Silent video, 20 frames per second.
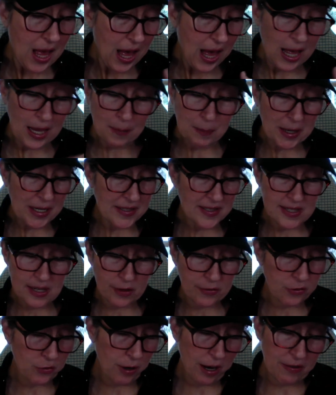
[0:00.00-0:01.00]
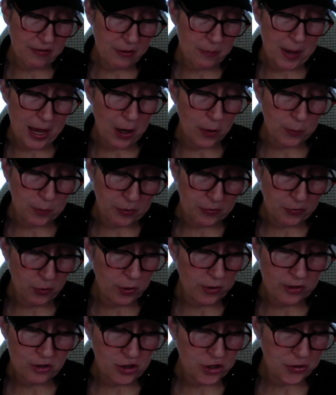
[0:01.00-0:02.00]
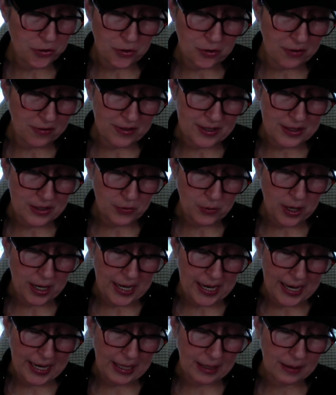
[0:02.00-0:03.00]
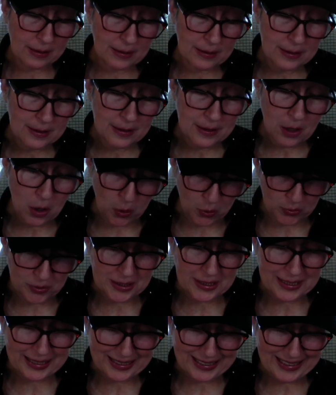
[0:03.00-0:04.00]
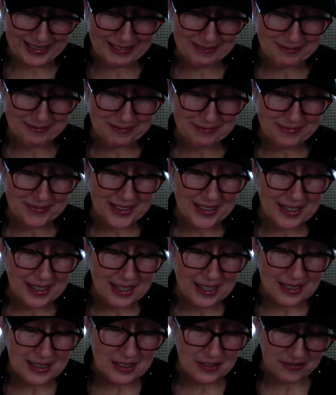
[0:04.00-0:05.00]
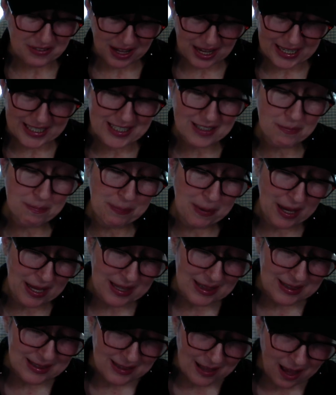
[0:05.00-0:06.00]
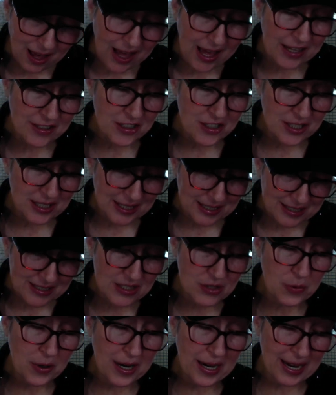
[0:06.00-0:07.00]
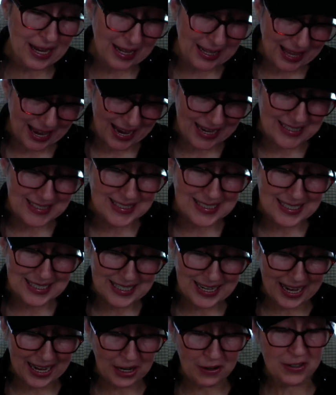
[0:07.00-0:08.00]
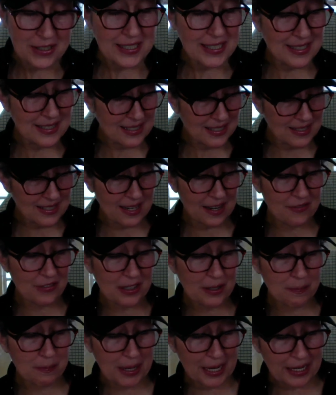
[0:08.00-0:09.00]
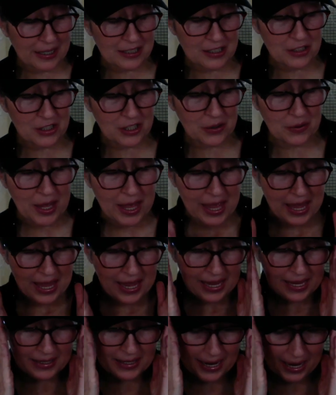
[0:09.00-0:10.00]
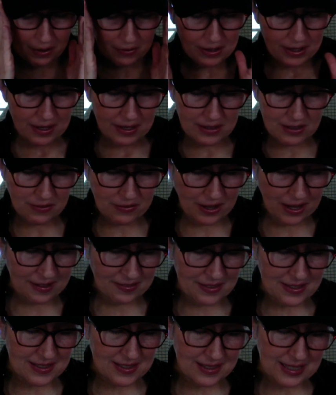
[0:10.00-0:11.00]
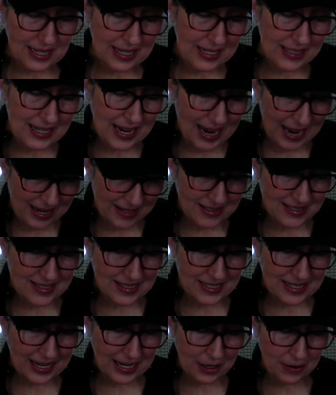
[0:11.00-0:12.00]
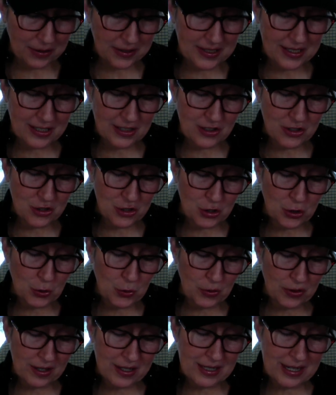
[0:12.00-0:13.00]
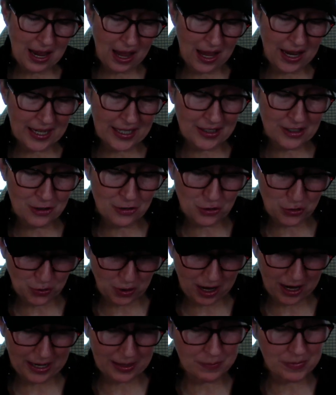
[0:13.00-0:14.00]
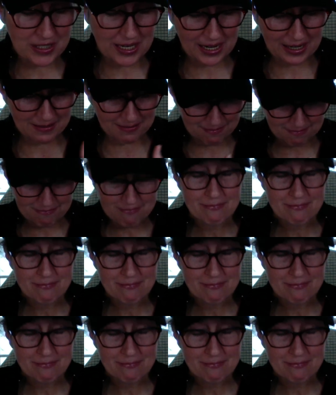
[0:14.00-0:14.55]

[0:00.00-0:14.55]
I myself drive them out before the children of Israel. Only divide it by lot to Israel as an inheritance, as I've commanded you. And now divide this land as an inheritance to the nine tribes and